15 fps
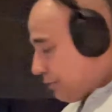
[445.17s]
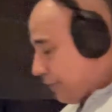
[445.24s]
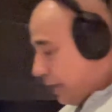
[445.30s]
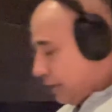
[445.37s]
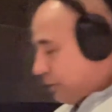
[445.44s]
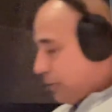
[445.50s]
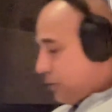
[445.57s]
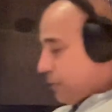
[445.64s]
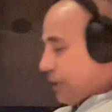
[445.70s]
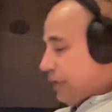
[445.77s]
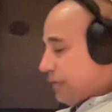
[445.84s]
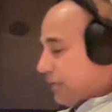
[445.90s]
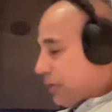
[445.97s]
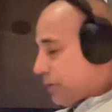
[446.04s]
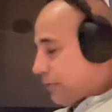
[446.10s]
Day 2,
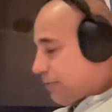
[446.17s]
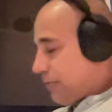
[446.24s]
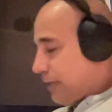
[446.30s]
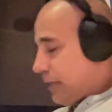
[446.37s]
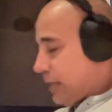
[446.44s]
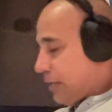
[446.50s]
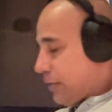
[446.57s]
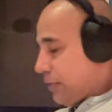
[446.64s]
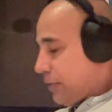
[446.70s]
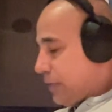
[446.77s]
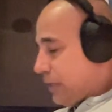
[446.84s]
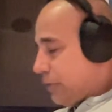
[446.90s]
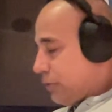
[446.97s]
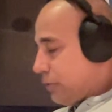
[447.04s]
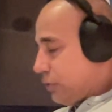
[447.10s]
they started feeding through
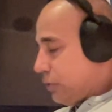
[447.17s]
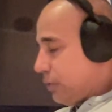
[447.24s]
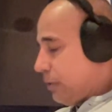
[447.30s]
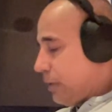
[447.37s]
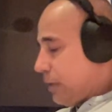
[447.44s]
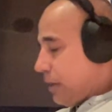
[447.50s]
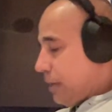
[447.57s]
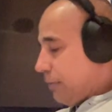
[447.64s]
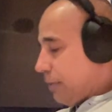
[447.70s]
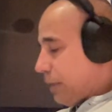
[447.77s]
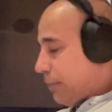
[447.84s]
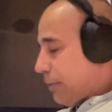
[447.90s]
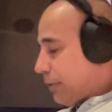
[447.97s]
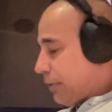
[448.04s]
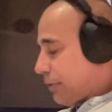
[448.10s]
the E-tube.
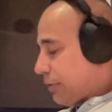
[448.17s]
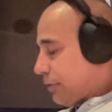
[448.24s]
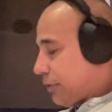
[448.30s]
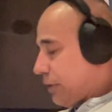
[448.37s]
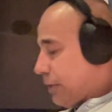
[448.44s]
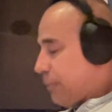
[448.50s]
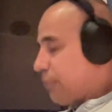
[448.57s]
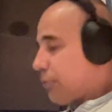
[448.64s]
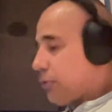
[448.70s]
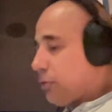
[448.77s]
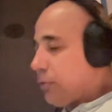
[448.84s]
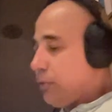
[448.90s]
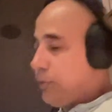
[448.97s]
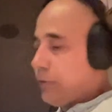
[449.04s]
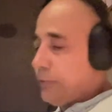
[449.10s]
Blood pressure
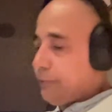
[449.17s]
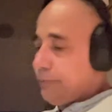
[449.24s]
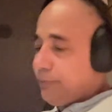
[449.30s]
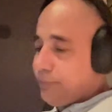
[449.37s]
improved.